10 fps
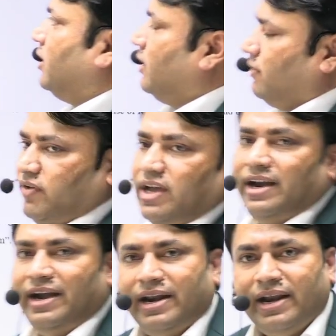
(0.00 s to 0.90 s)
we are
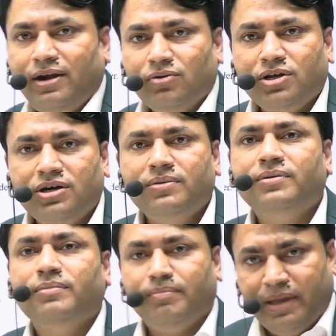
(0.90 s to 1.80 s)
entering into the
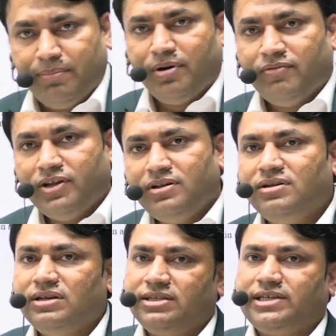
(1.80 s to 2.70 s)
paper 1,
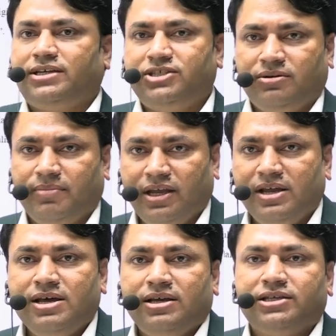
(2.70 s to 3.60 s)
section B.
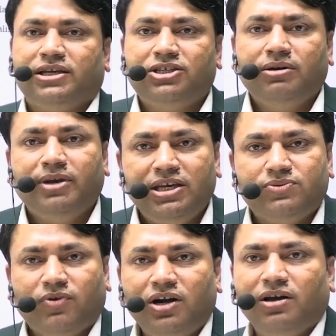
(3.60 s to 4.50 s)
Section B is what,
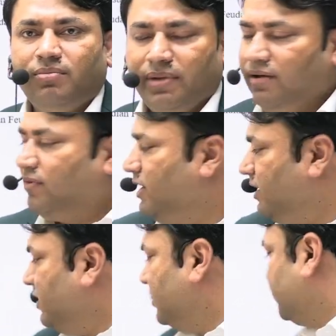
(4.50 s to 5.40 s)
medieval Indian
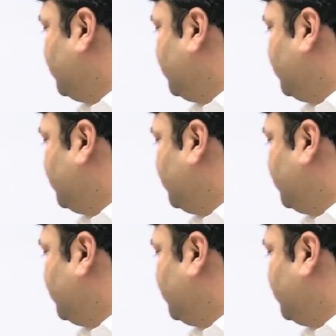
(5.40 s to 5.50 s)
history,